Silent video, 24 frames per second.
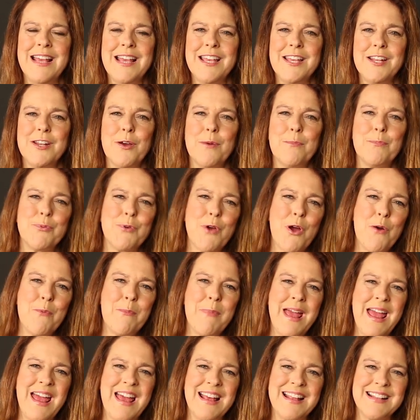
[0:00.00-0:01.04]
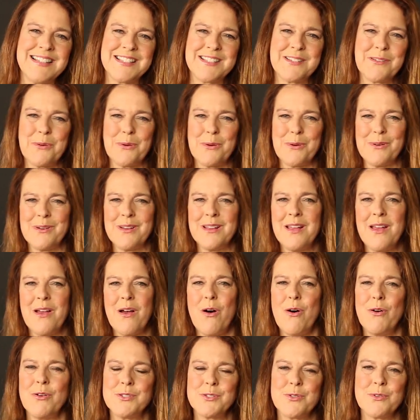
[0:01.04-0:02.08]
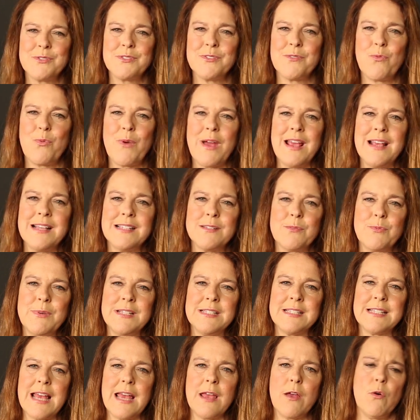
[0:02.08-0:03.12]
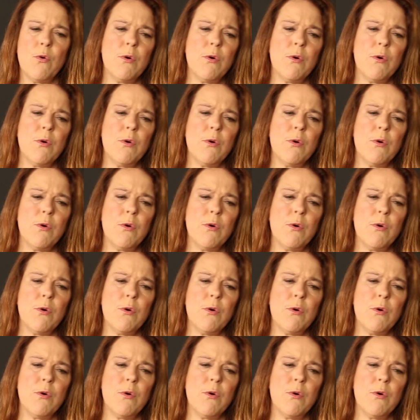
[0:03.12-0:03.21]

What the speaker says: you know, bromance or all sorts of ways we say,